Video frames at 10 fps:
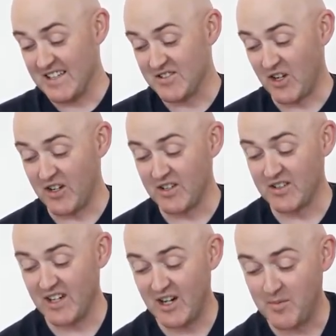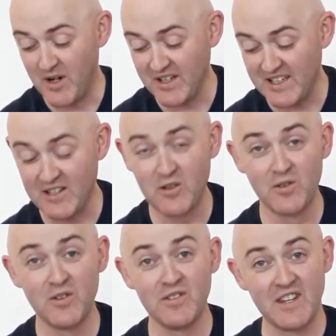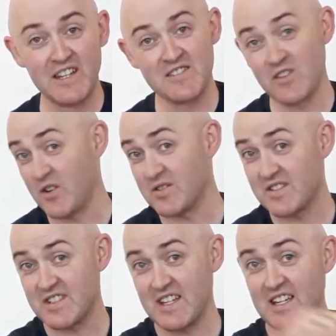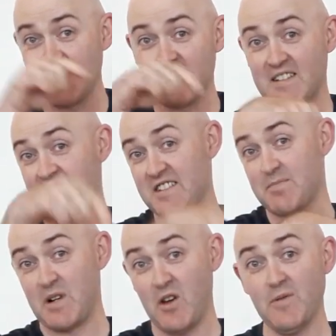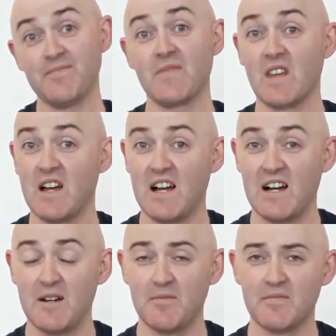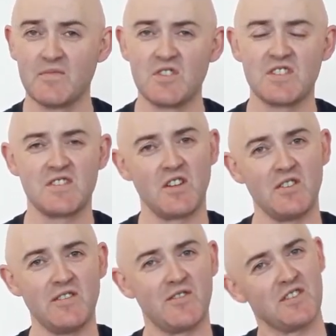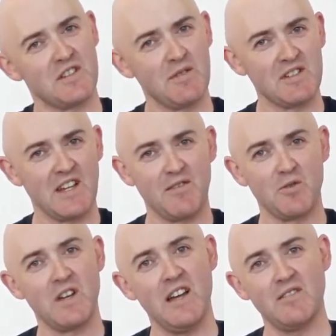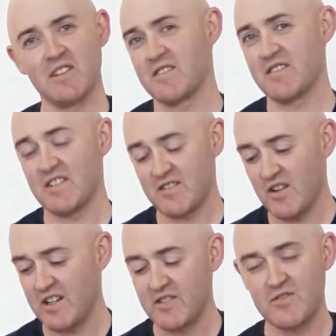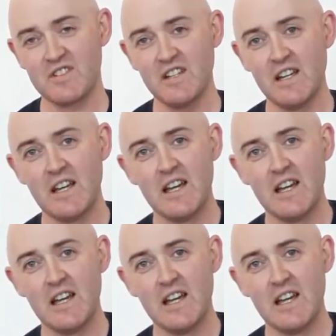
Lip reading: So I might include these notes in the text below, just so you've got something to have a look at. It's kind of interesting.